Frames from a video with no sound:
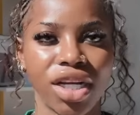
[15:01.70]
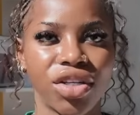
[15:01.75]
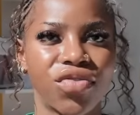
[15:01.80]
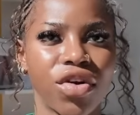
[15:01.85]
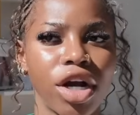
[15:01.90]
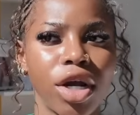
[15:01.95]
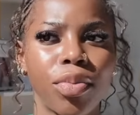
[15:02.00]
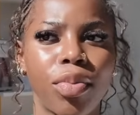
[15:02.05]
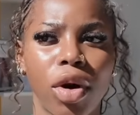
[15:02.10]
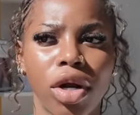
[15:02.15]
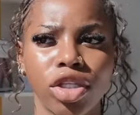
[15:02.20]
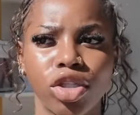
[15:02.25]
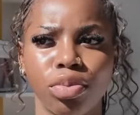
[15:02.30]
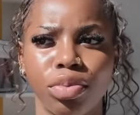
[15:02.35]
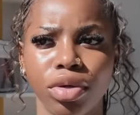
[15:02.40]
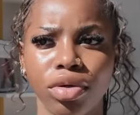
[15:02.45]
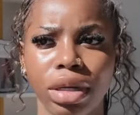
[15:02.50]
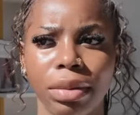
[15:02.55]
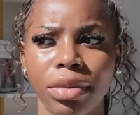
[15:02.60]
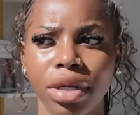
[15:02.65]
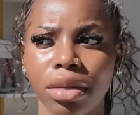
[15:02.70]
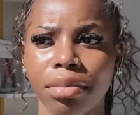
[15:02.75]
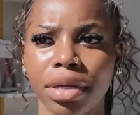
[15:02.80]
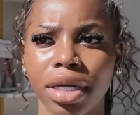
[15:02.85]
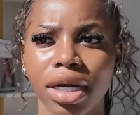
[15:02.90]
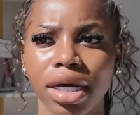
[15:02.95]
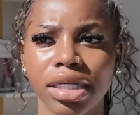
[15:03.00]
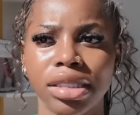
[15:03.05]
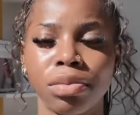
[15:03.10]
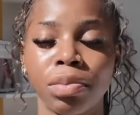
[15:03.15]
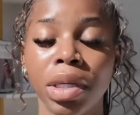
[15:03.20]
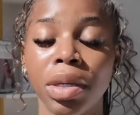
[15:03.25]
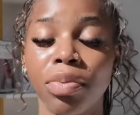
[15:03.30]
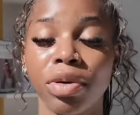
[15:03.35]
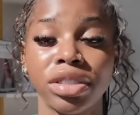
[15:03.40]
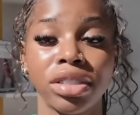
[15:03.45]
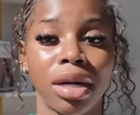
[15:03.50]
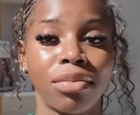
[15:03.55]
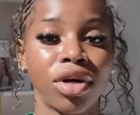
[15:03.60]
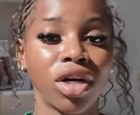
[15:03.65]
And it's very important to build community because me
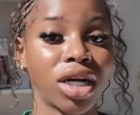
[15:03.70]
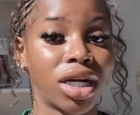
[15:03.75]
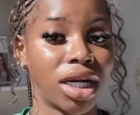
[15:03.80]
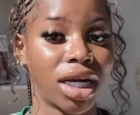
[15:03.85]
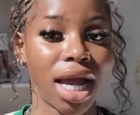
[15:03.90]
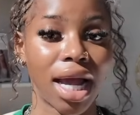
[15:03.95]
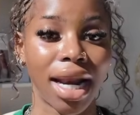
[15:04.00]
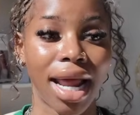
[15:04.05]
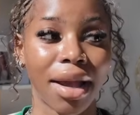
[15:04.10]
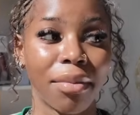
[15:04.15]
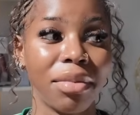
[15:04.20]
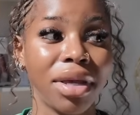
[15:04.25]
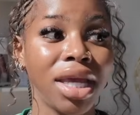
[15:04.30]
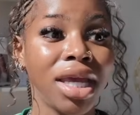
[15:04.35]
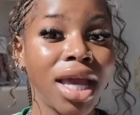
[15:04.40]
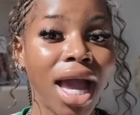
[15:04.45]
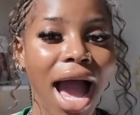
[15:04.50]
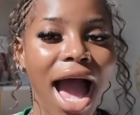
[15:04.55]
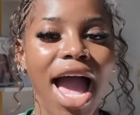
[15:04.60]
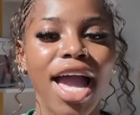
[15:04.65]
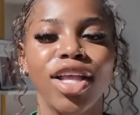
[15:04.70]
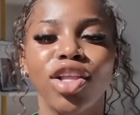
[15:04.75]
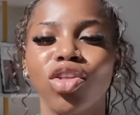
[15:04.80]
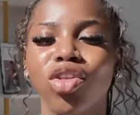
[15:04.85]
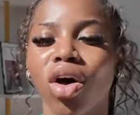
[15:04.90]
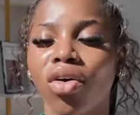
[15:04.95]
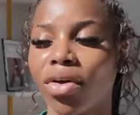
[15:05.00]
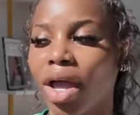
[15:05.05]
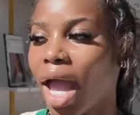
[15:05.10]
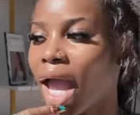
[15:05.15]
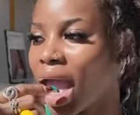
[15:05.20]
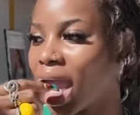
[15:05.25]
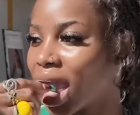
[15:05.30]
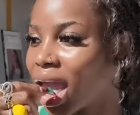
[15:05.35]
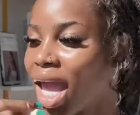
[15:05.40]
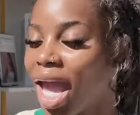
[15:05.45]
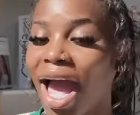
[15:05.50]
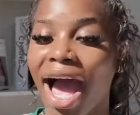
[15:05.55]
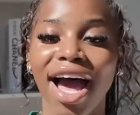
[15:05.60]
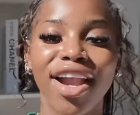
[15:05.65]
personally, I'm not going to lie. Like, me, I love, hey,
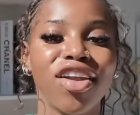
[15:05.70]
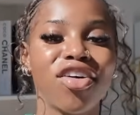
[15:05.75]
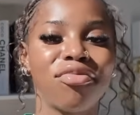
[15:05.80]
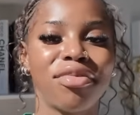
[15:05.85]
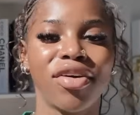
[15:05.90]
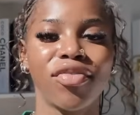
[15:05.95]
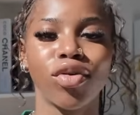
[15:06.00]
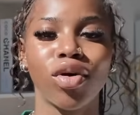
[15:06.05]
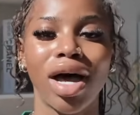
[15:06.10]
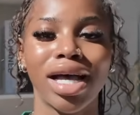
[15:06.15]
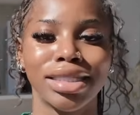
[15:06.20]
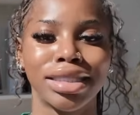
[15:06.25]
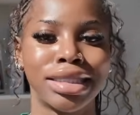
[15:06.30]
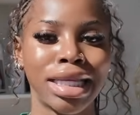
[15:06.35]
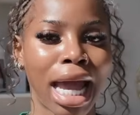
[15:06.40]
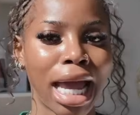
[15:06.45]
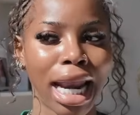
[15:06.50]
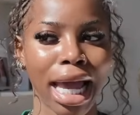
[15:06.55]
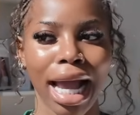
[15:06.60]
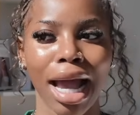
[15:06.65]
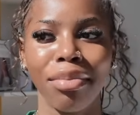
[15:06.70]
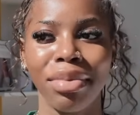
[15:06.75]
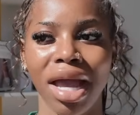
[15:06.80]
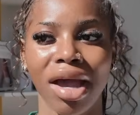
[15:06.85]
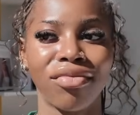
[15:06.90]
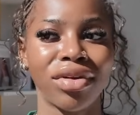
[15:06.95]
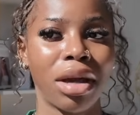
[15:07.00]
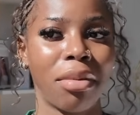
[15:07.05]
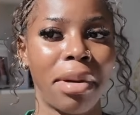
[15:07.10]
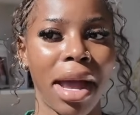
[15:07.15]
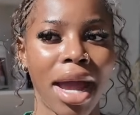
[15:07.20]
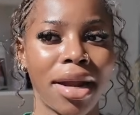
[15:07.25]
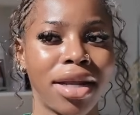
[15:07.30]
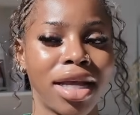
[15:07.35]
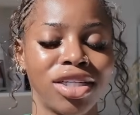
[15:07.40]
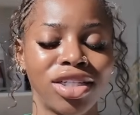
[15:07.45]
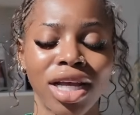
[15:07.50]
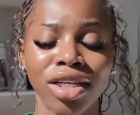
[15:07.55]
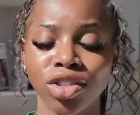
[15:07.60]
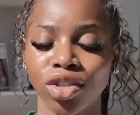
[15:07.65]
I love my followers that, like, I be having a bad
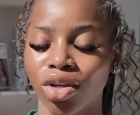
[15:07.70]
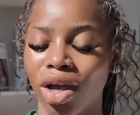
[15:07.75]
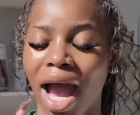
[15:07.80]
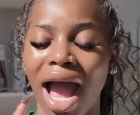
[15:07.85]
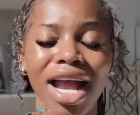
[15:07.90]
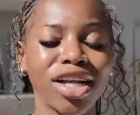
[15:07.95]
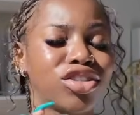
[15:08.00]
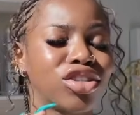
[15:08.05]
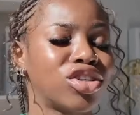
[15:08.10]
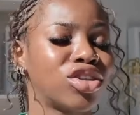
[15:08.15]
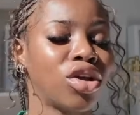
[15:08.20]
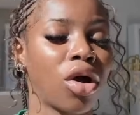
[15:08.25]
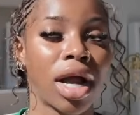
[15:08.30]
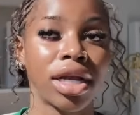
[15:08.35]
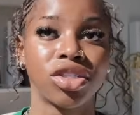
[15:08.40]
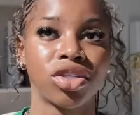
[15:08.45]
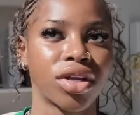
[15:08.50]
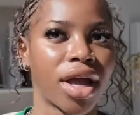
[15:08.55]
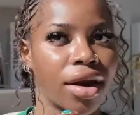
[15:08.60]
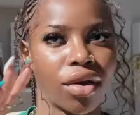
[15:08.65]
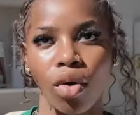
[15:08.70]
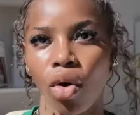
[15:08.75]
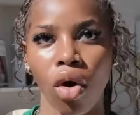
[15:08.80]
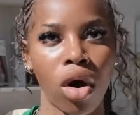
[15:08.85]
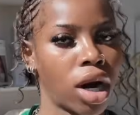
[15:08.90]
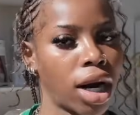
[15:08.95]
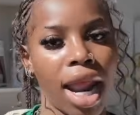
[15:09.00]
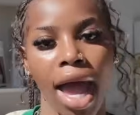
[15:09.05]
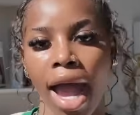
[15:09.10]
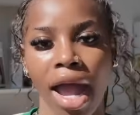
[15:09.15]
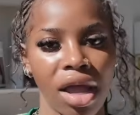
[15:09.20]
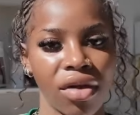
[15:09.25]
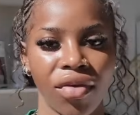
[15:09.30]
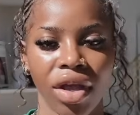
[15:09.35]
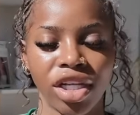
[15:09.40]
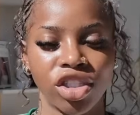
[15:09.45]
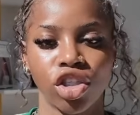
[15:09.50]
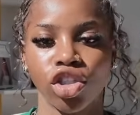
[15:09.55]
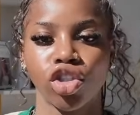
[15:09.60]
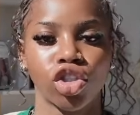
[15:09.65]
day. I just, I just know I just got to go on live
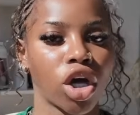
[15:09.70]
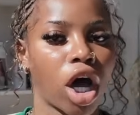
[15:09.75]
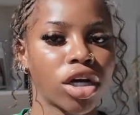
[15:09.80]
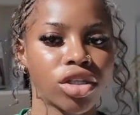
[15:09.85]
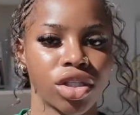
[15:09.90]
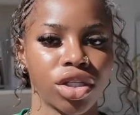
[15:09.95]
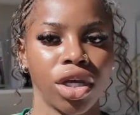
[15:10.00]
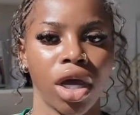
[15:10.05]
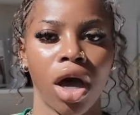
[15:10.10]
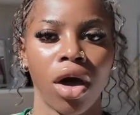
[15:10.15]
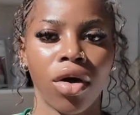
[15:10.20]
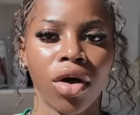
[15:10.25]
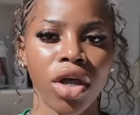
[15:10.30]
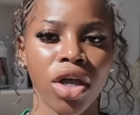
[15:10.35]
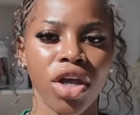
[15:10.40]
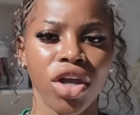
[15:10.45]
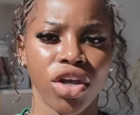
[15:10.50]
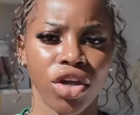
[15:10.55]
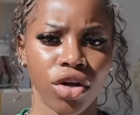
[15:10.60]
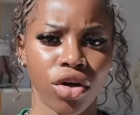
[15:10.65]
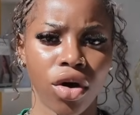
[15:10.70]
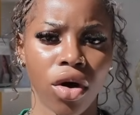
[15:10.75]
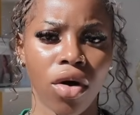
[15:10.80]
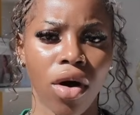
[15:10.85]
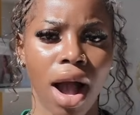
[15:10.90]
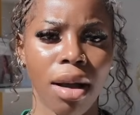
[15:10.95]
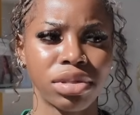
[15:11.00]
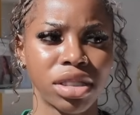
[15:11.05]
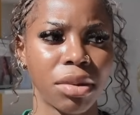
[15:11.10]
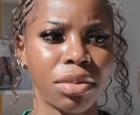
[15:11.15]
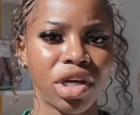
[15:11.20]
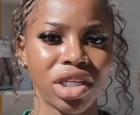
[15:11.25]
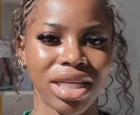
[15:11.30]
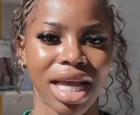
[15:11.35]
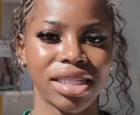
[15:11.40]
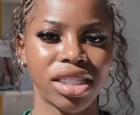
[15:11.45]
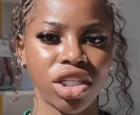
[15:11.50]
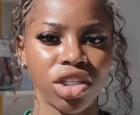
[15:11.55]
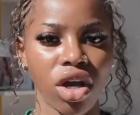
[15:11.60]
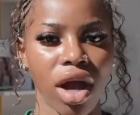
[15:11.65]
and just talk to y'all. You know, I'm saying
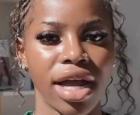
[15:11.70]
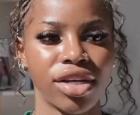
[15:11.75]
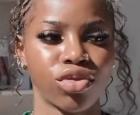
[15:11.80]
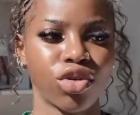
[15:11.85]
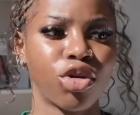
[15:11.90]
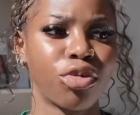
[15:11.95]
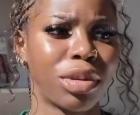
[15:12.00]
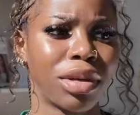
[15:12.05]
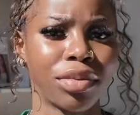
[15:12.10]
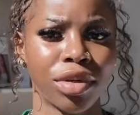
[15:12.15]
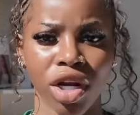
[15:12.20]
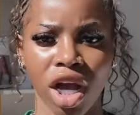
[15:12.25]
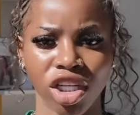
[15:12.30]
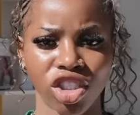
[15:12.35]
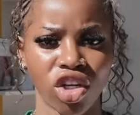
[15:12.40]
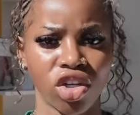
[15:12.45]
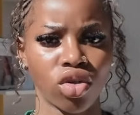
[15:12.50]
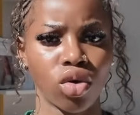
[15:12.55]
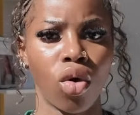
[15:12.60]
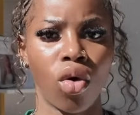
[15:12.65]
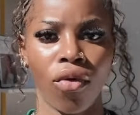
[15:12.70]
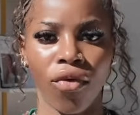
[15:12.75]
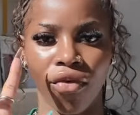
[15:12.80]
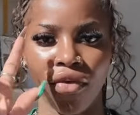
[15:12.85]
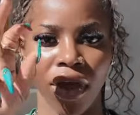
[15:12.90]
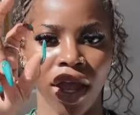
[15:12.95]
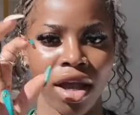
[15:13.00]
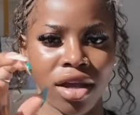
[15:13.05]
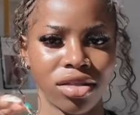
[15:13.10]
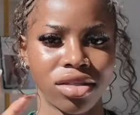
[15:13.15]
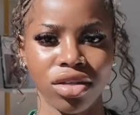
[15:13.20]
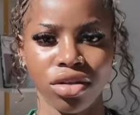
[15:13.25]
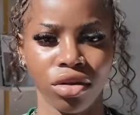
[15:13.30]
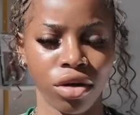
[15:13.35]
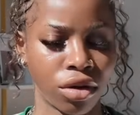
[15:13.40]
because I see you as real people, not just oh fans.